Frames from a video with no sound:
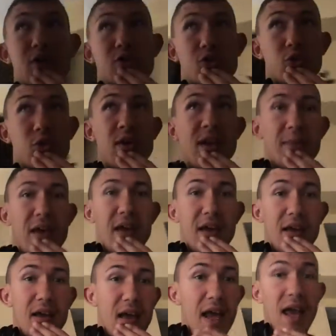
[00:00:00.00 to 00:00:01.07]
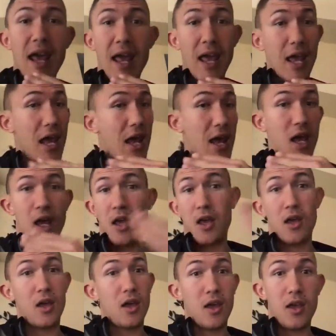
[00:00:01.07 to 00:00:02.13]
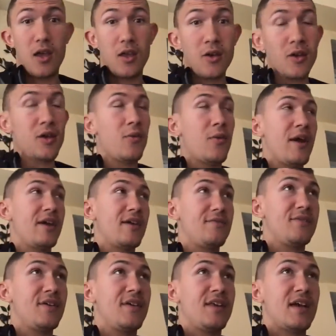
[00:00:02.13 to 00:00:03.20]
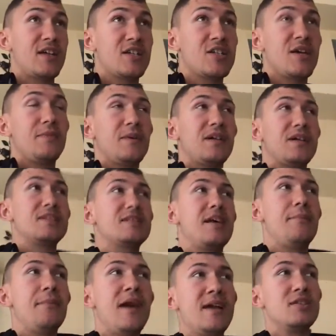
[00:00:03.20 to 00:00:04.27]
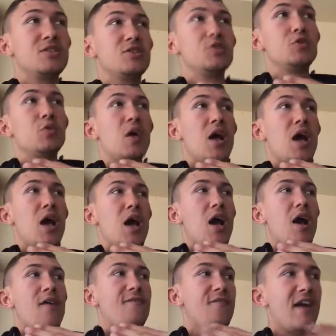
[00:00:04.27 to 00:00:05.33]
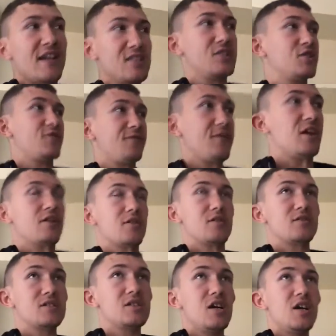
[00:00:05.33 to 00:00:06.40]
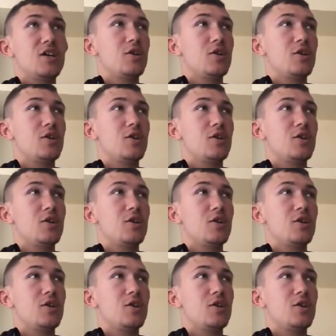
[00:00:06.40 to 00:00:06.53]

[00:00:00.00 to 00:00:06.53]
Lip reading: you're dreaming, you're going to wake up feeling like shit because it makes you face your fears.